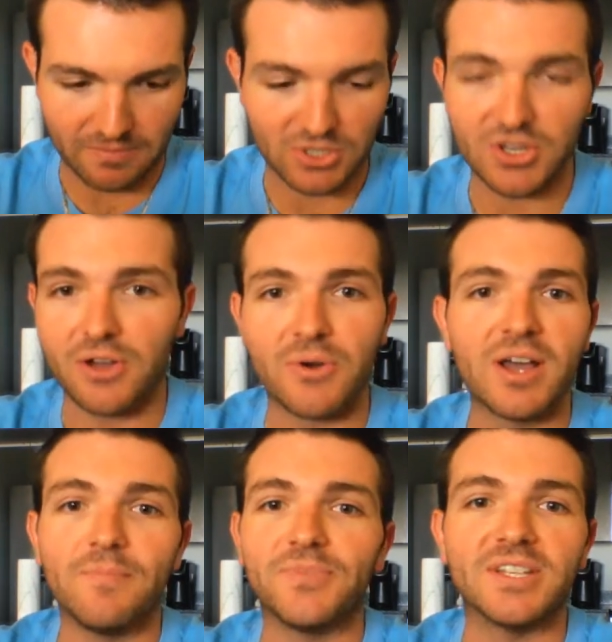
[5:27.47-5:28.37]

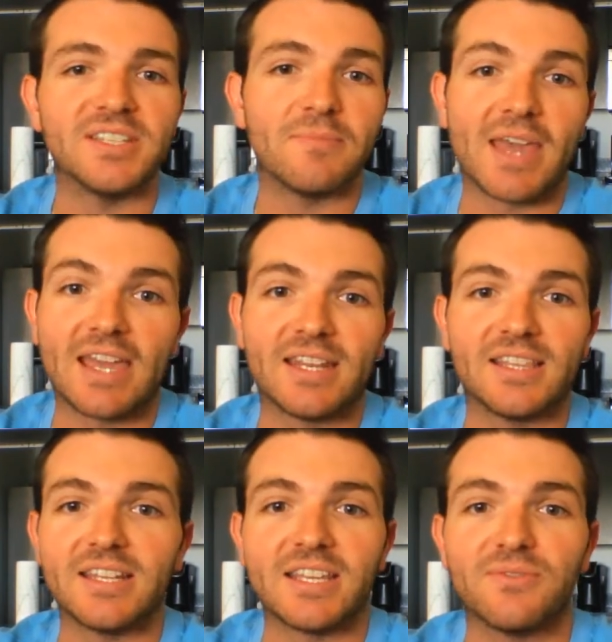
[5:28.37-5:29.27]
So the demand
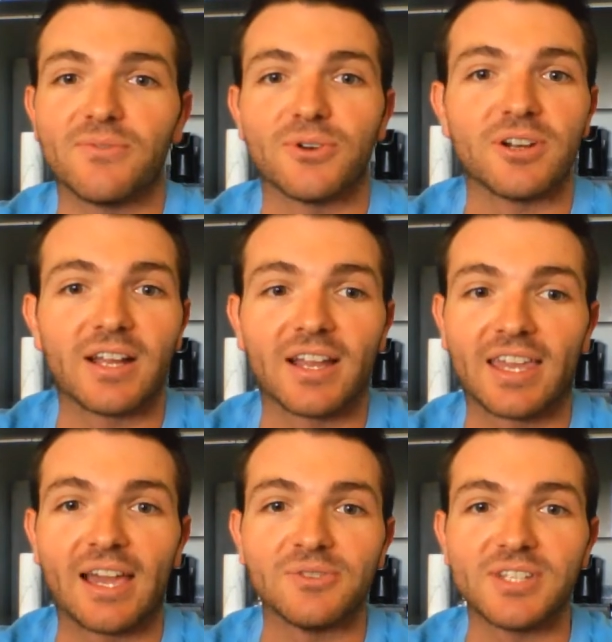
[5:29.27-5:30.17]
and the need for
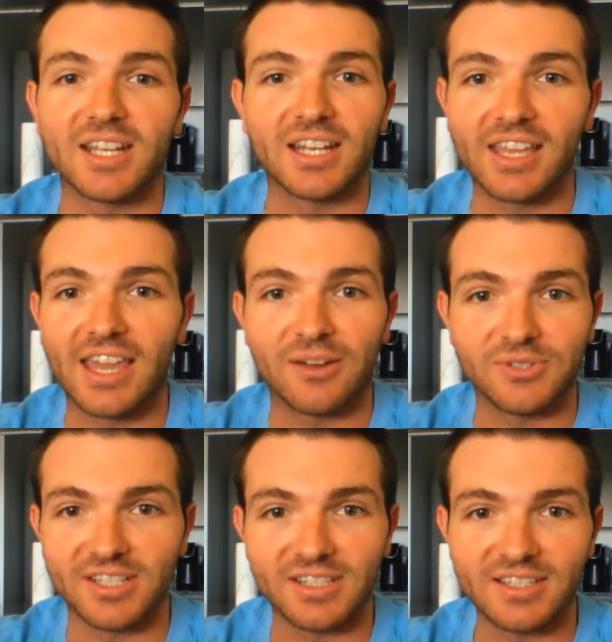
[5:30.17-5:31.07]
accounting and
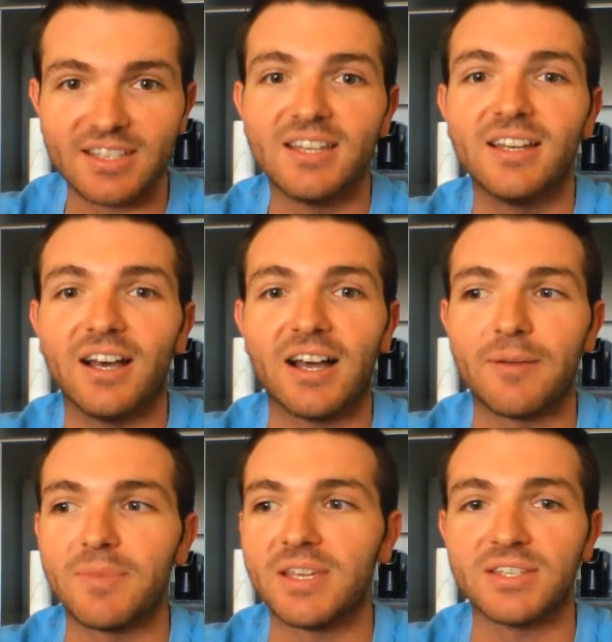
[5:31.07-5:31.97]
accountants
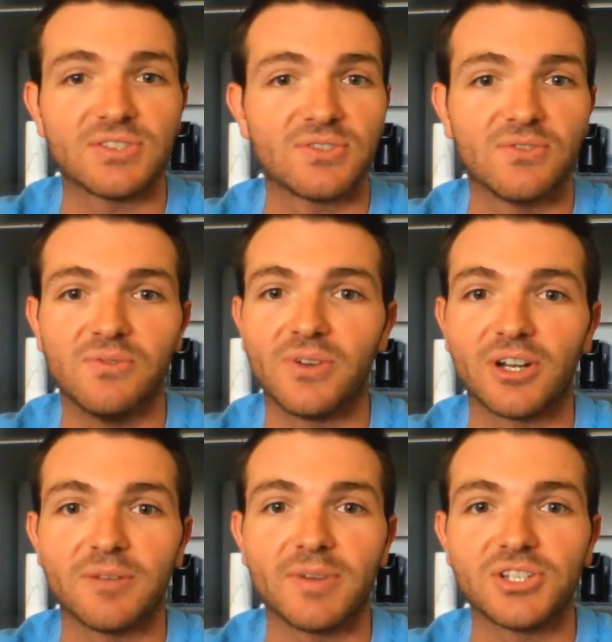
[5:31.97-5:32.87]
is
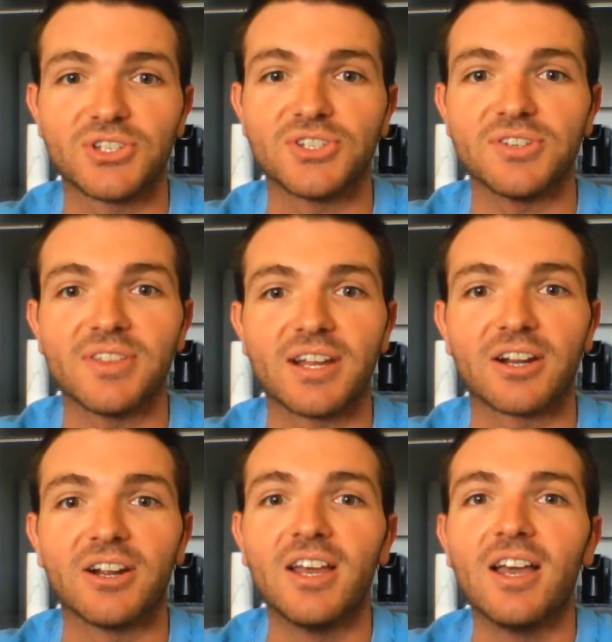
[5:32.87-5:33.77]
very much still
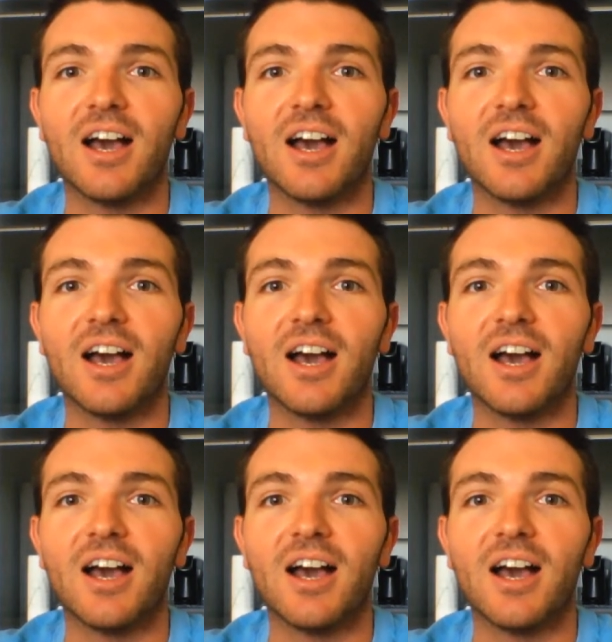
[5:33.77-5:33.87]
there.